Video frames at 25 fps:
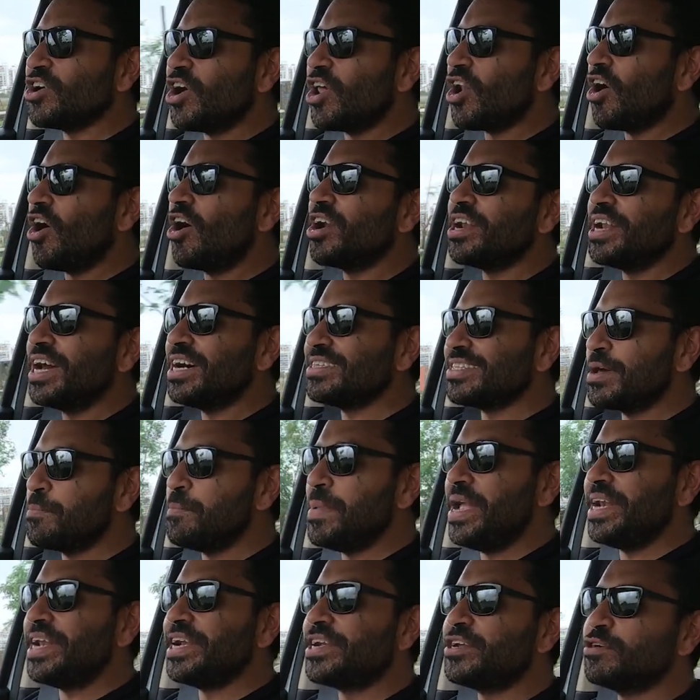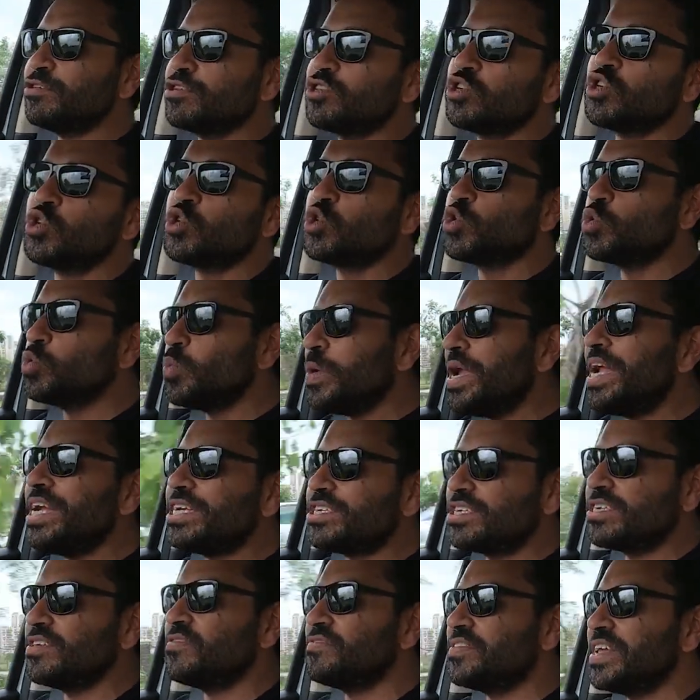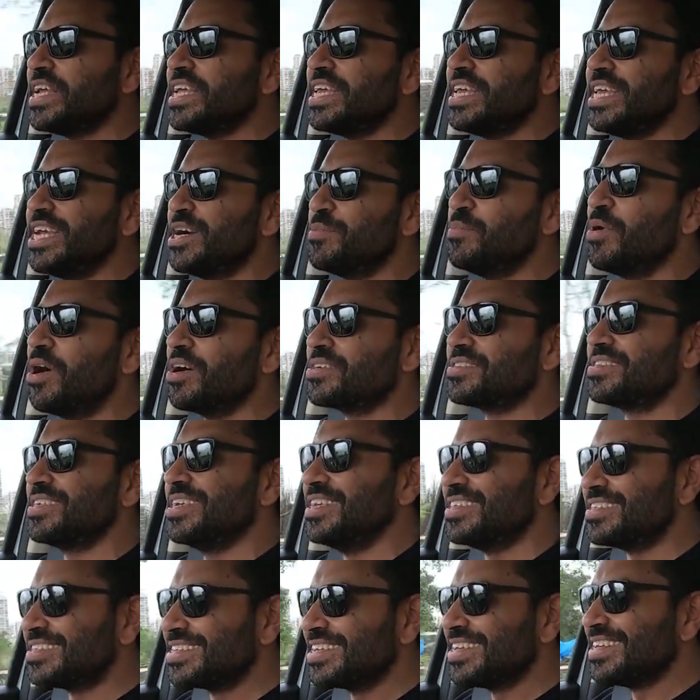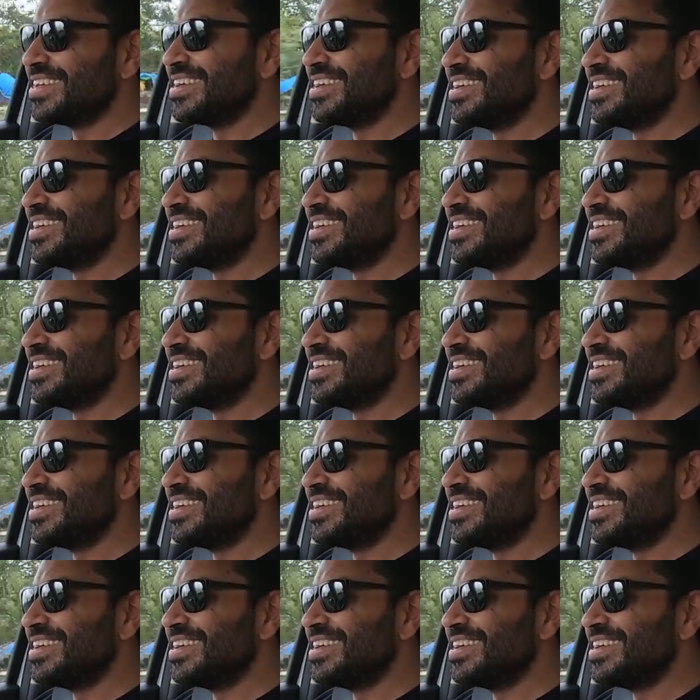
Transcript: all Hondas are made into sweet shifting gearboxes.